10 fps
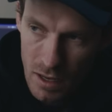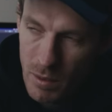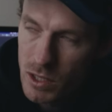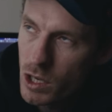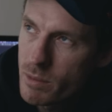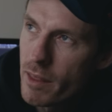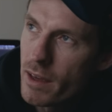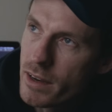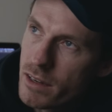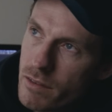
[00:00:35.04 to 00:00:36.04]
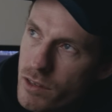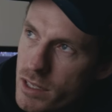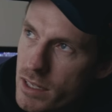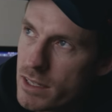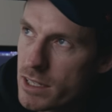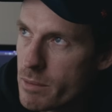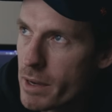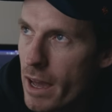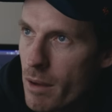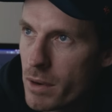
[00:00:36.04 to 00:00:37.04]
And we talked about the idea of using a cinema
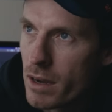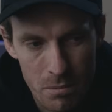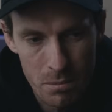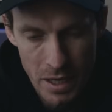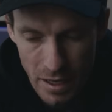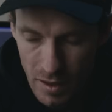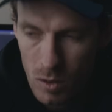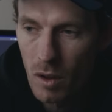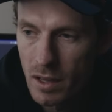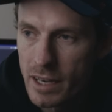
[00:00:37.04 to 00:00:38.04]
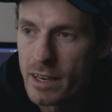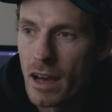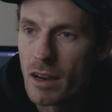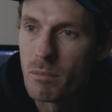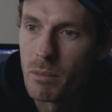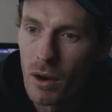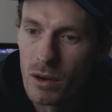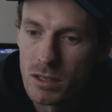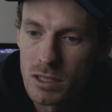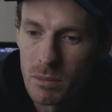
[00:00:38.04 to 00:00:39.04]
camera, bringing the quality down in
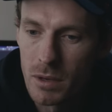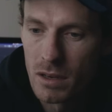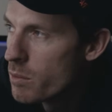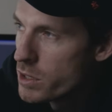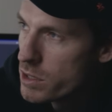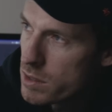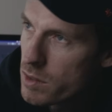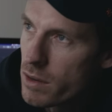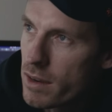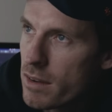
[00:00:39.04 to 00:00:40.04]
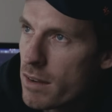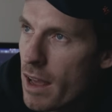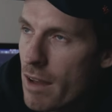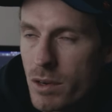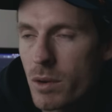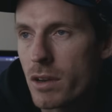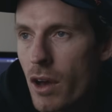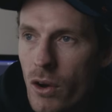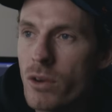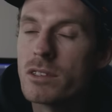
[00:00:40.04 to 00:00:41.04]
post, but we just thought everyone
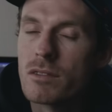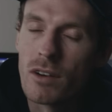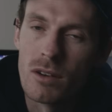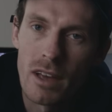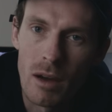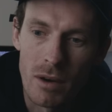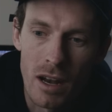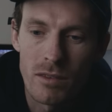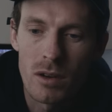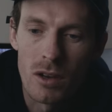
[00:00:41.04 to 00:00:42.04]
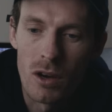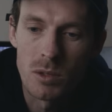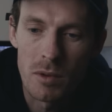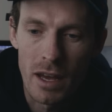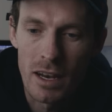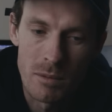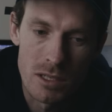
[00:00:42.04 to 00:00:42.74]
owns a phone camera and everyone knows what that image